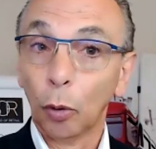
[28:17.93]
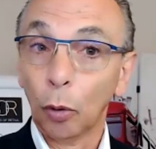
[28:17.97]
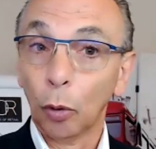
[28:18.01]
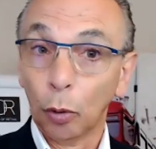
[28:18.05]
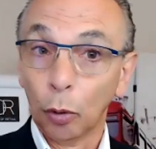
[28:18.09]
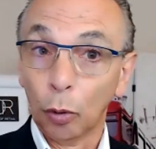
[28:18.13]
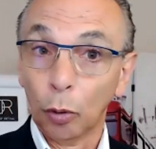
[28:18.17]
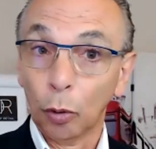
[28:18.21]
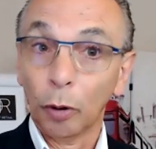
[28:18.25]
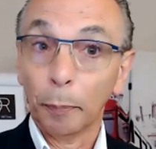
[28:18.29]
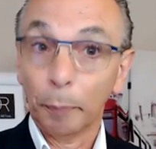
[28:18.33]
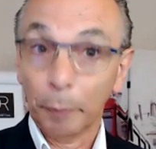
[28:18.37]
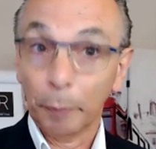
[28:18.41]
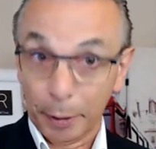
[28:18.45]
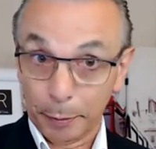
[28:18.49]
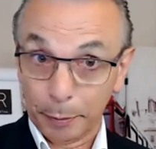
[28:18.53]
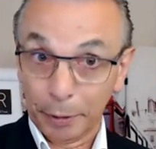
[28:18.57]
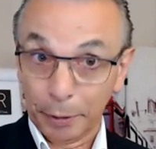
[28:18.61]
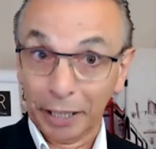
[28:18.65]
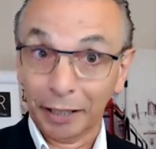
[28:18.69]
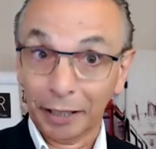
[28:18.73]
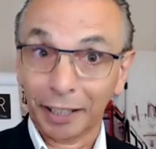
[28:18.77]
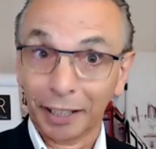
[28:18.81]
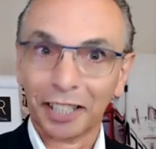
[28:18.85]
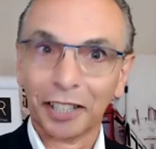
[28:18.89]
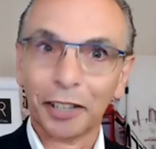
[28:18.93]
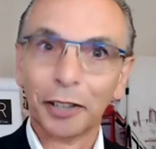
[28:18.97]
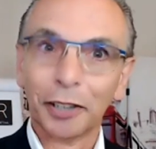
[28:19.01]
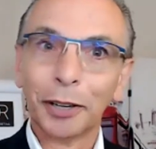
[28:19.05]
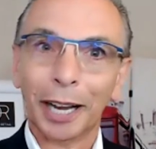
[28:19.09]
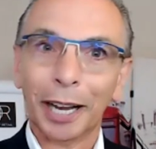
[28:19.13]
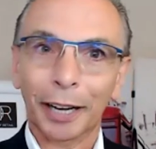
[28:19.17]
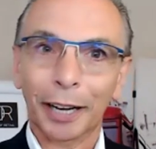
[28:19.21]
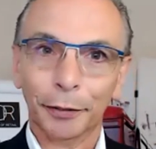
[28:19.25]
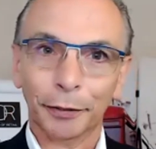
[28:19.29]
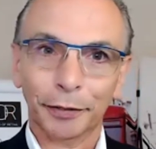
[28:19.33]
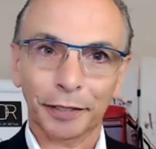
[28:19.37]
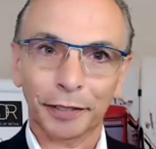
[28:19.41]
or maybe like
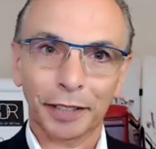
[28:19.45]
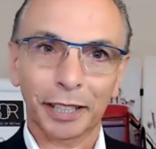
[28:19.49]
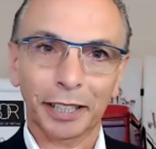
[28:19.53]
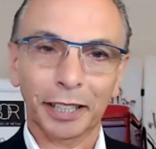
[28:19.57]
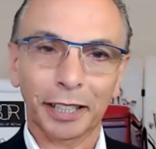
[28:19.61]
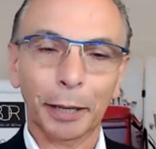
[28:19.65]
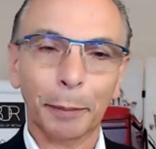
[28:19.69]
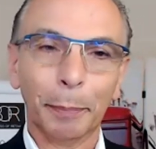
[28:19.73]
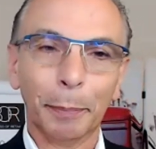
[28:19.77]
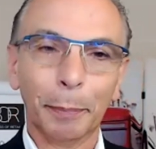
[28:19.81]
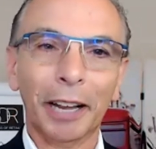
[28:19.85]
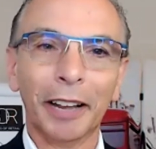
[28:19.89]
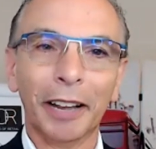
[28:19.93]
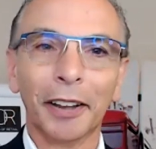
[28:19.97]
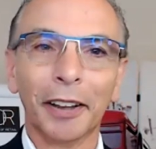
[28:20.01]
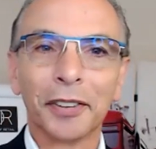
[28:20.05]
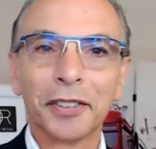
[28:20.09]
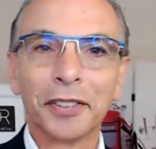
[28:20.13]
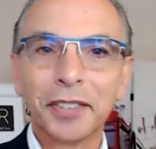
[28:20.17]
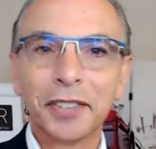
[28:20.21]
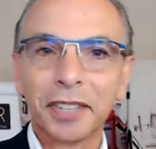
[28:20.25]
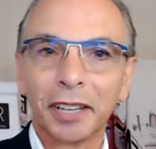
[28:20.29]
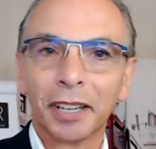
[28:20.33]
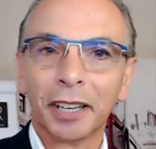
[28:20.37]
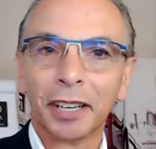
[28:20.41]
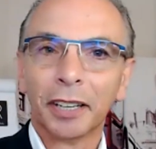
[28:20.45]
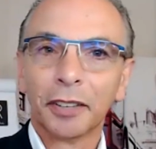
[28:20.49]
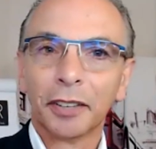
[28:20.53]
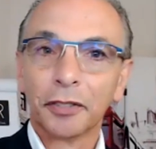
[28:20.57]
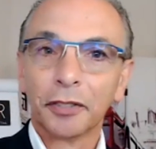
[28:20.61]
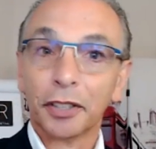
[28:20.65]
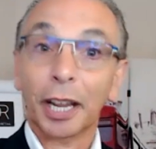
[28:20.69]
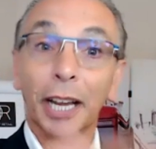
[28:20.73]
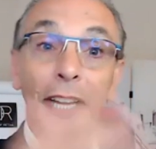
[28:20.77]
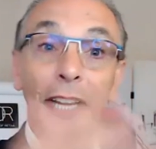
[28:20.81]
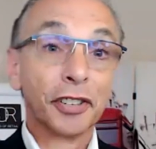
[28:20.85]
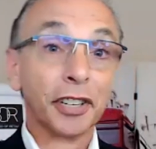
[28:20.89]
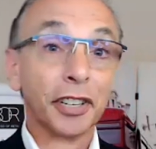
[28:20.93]
you have in the past,
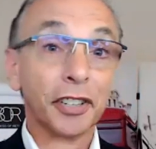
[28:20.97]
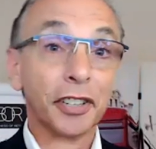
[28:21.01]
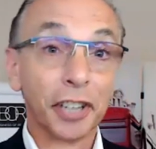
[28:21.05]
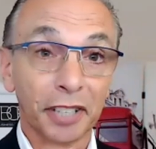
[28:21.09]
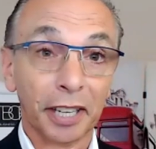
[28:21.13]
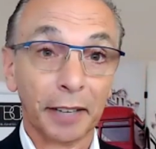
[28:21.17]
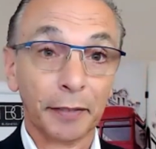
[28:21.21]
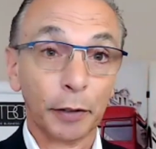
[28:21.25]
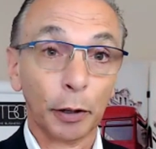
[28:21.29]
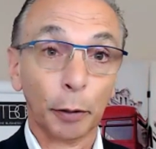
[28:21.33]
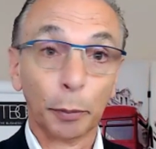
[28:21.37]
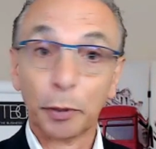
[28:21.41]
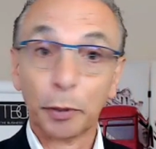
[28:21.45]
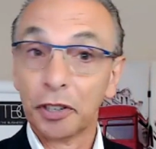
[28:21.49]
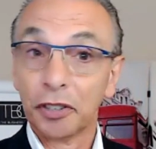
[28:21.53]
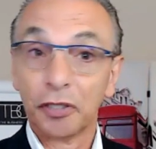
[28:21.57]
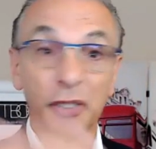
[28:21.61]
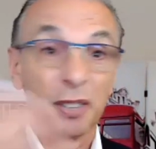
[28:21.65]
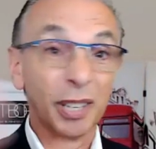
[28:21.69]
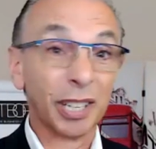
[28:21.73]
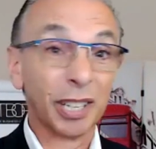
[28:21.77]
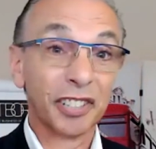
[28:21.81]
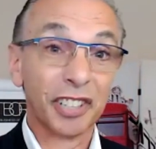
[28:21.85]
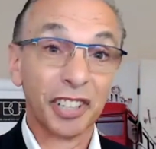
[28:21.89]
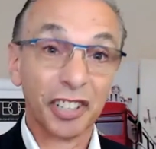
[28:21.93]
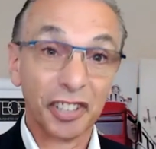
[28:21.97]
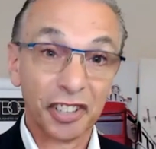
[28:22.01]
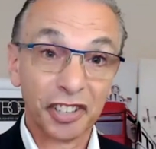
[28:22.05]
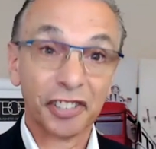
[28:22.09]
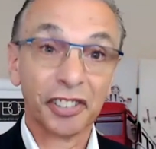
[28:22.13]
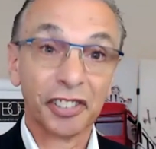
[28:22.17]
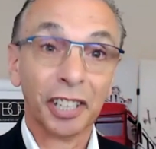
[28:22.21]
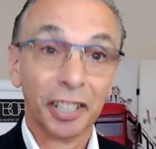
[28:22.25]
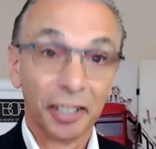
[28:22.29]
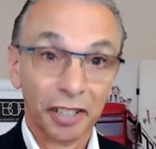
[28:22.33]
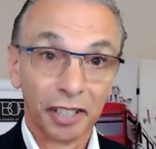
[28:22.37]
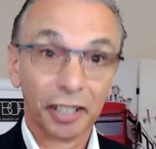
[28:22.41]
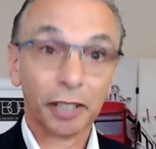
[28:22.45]
to actually take the opportunity to actually
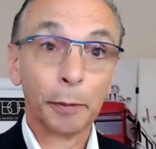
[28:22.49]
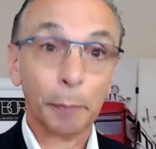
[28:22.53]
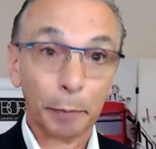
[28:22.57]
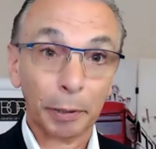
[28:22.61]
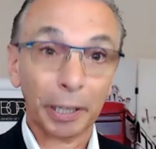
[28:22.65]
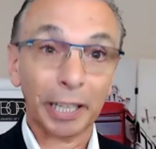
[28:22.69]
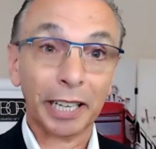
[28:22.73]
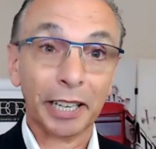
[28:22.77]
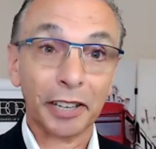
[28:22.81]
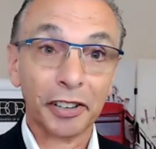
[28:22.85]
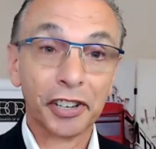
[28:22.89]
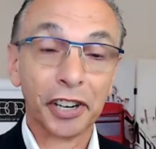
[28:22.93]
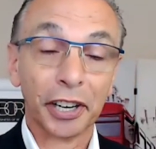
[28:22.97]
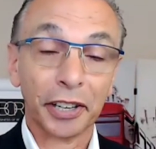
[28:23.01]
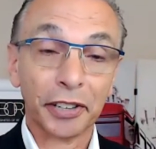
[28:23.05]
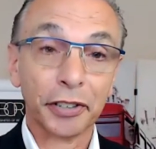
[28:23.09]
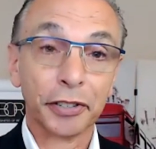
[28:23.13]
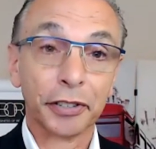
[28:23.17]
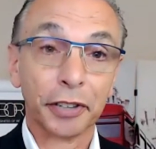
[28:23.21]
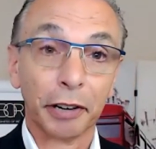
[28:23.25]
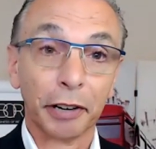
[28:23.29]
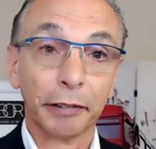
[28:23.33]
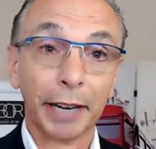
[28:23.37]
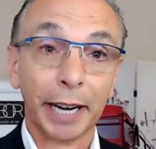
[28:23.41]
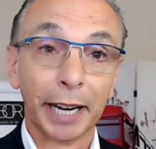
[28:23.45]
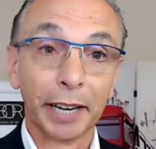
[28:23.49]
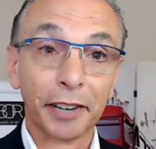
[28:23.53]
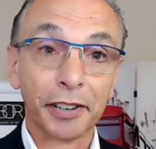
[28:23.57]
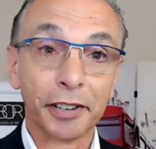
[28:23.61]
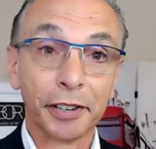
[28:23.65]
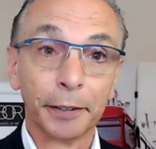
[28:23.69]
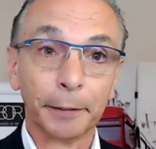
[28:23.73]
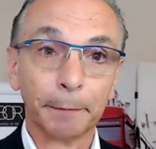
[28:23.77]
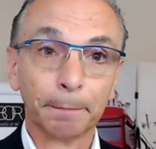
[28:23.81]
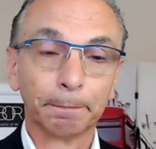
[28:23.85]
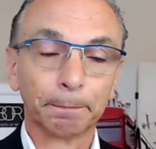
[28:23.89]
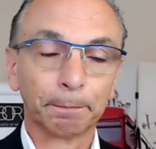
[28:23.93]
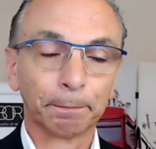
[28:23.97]
completely change
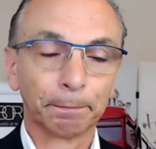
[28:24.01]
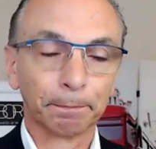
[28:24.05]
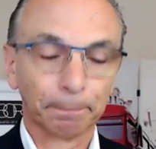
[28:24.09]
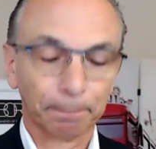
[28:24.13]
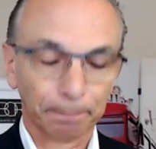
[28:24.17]
direction.